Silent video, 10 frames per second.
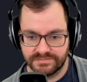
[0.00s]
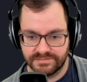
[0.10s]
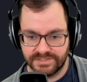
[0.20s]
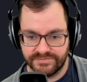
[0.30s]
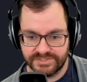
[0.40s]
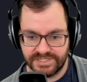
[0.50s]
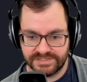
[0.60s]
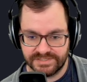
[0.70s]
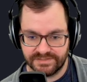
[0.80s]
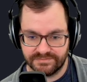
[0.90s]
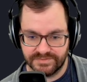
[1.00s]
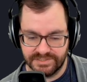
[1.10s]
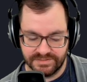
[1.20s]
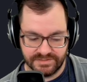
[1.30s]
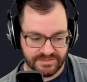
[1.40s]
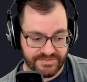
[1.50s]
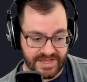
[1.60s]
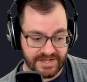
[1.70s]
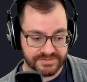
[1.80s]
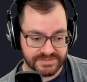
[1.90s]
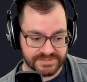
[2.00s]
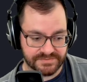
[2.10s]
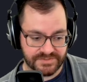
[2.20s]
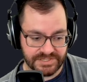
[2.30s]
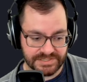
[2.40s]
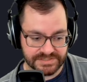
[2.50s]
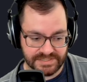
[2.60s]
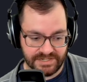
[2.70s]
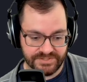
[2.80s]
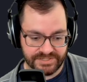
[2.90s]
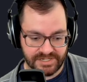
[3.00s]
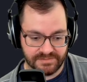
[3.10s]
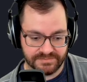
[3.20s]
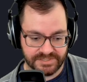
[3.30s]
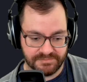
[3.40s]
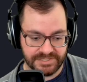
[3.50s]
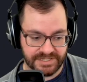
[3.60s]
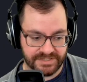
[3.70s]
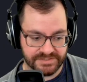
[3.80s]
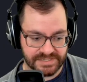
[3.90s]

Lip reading: if you're testing thousands of things and how they come together,